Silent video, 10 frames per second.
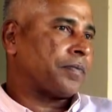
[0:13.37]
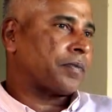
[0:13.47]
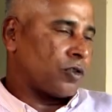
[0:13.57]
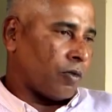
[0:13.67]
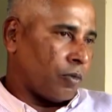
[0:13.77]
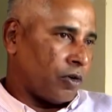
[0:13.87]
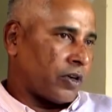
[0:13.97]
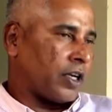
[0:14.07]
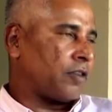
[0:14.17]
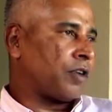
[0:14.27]
softball
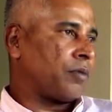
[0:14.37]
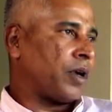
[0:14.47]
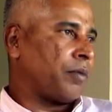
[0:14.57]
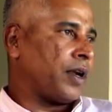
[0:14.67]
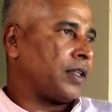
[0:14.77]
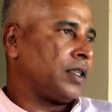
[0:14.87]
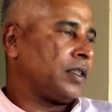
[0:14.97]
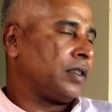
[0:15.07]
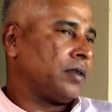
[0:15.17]
cricket with my brother,